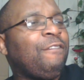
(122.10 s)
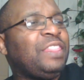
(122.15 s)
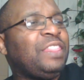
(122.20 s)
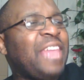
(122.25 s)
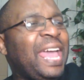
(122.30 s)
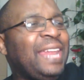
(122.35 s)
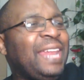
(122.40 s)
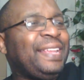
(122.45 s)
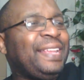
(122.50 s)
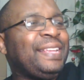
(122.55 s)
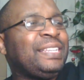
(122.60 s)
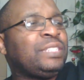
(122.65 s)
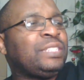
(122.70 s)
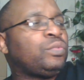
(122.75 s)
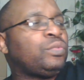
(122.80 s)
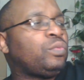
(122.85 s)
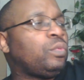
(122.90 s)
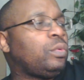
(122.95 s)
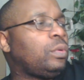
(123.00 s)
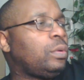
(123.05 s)
that is
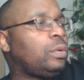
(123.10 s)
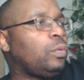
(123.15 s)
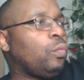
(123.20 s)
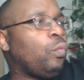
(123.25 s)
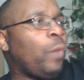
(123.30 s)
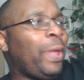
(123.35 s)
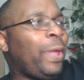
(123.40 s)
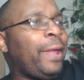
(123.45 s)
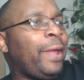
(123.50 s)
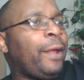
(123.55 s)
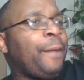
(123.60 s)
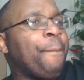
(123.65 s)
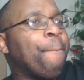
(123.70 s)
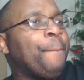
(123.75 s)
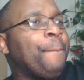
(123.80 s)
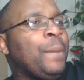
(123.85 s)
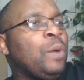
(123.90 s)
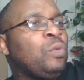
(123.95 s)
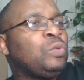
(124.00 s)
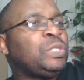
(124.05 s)
where
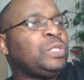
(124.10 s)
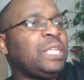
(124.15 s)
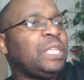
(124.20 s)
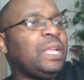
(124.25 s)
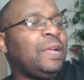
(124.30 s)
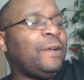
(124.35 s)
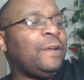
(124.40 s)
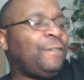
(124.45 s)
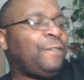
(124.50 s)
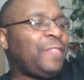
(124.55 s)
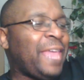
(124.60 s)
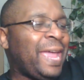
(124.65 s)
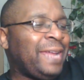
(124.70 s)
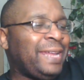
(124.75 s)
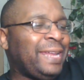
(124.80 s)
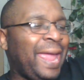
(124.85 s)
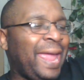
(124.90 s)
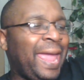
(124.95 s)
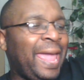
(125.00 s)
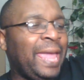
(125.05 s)
most of that
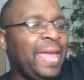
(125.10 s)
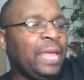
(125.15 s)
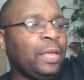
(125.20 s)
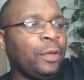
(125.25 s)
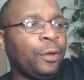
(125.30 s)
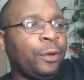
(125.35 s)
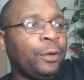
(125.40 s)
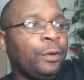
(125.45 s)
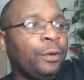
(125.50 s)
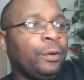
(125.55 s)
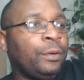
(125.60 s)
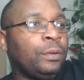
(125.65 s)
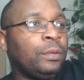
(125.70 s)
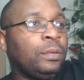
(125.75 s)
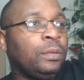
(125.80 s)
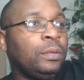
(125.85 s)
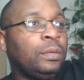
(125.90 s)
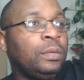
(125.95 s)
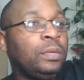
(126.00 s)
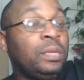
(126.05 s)
anger
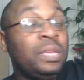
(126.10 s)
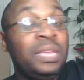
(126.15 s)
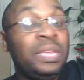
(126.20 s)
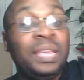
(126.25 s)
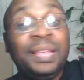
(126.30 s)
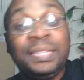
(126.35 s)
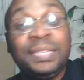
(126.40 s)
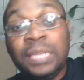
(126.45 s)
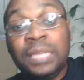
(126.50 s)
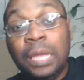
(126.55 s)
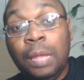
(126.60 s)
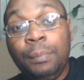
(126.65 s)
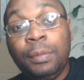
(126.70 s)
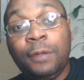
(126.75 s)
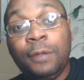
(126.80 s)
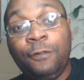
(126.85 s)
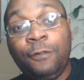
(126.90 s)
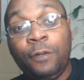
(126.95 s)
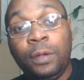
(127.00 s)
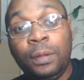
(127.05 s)
is coming
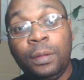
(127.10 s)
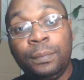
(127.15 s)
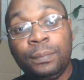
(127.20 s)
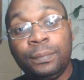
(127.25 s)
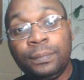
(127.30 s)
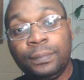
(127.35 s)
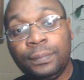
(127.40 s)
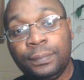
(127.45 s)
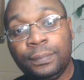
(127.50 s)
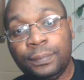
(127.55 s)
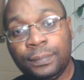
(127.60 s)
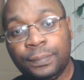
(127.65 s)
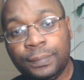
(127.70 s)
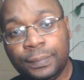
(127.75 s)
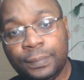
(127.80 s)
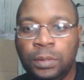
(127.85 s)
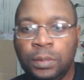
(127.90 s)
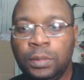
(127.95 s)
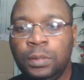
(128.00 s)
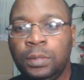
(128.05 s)
from.
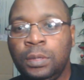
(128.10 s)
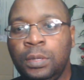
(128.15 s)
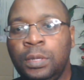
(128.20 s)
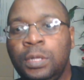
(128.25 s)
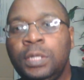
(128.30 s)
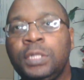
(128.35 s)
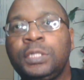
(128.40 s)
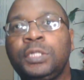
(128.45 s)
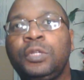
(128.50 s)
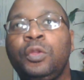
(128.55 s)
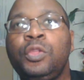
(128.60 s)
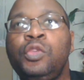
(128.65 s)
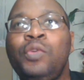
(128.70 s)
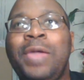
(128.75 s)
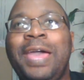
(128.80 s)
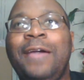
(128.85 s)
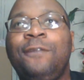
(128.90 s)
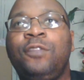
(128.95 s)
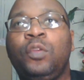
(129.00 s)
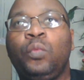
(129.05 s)
So you
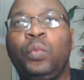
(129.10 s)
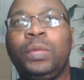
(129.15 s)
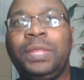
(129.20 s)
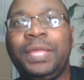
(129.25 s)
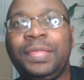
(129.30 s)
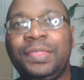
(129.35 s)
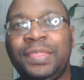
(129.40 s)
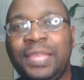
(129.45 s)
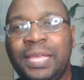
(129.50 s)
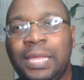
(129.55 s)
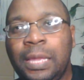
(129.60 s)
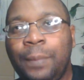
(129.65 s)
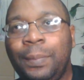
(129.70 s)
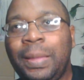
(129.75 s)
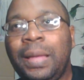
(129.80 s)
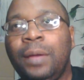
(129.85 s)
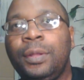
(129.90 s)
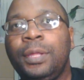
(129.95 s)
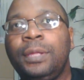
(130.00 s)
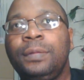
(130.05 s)
have to really think
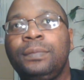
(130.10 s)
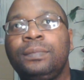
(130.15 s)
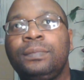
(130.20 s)
about it.